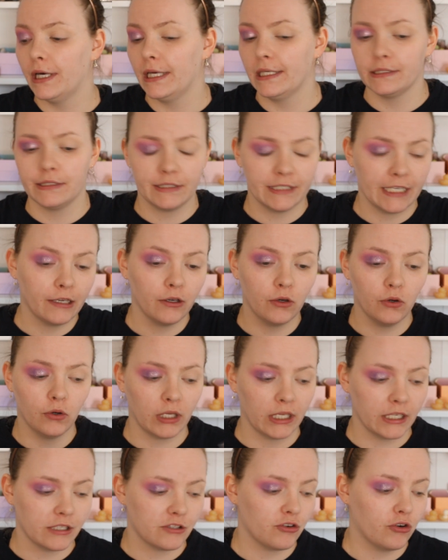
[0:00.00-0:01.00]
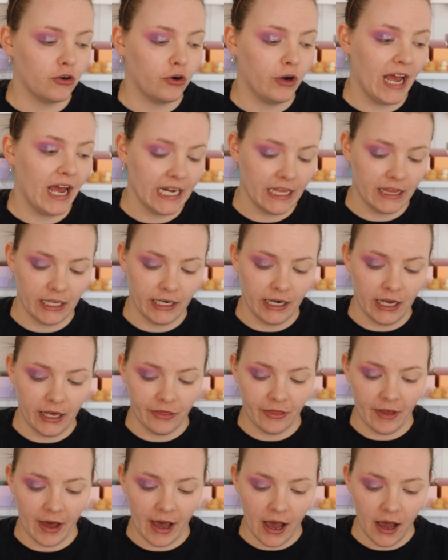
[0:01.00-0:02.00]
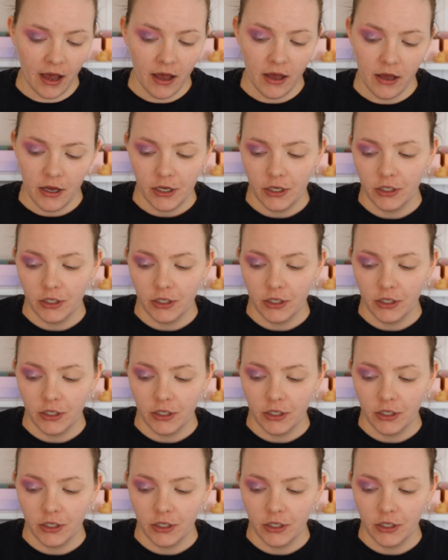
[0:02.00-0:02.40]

a single glitter or anything like that.